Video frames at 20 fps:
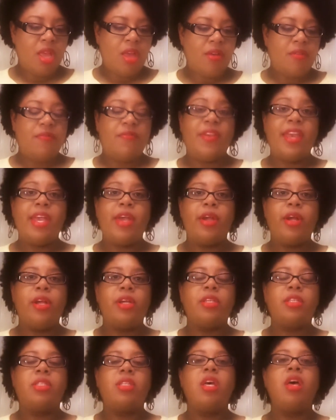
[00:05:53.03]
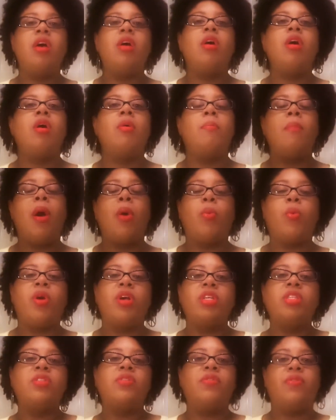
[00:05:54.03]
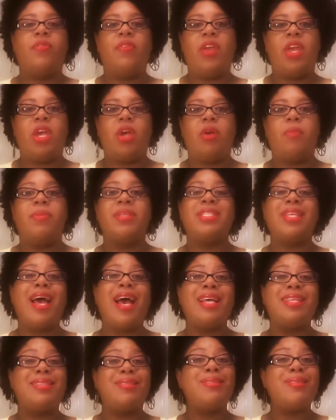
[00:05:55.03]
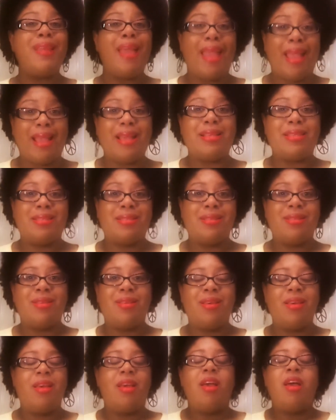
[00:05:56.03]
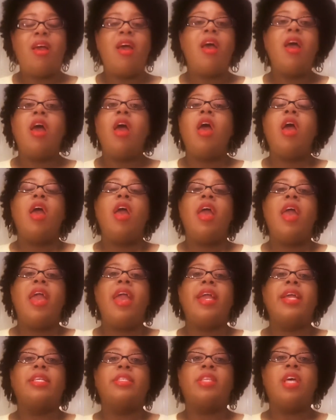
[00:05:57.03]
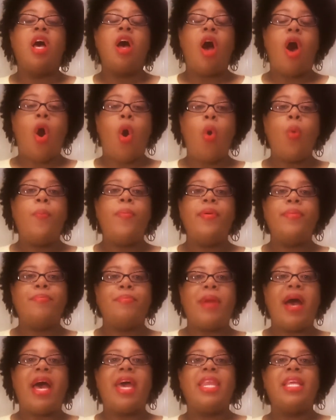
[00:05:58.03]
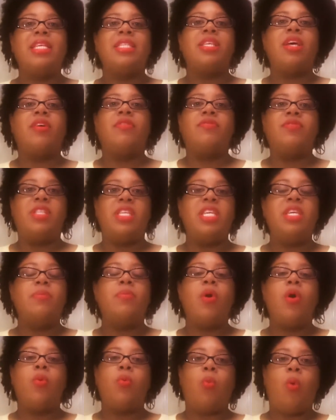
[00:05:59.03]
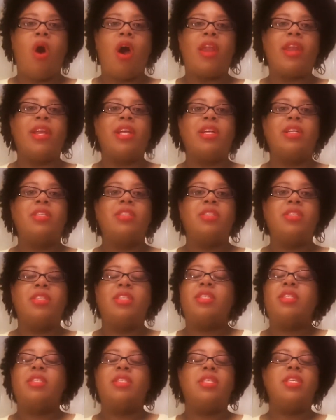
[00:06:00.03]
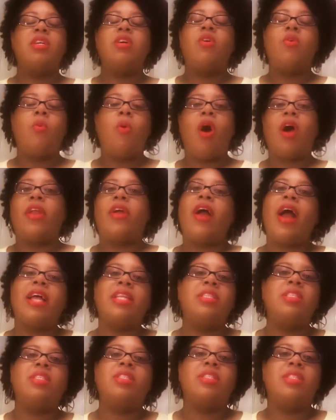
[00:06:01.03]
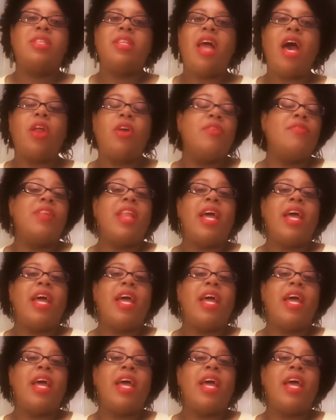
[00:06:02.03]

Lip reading: Fears. My worst fear besides snakes is open bodies of deep water. Just still water. I don't even